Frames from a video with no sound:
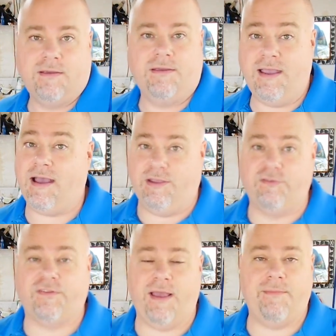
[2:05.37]
yeah, you
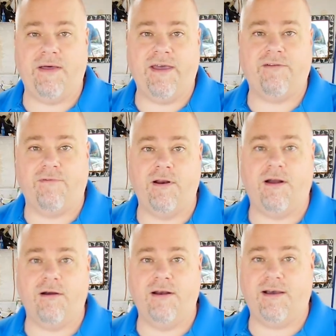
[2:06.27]
slam on that front
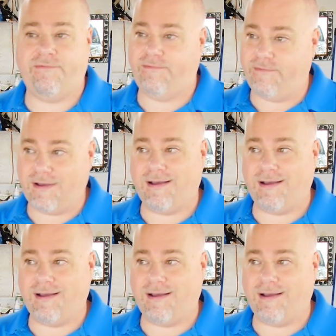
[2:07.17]
hard enough,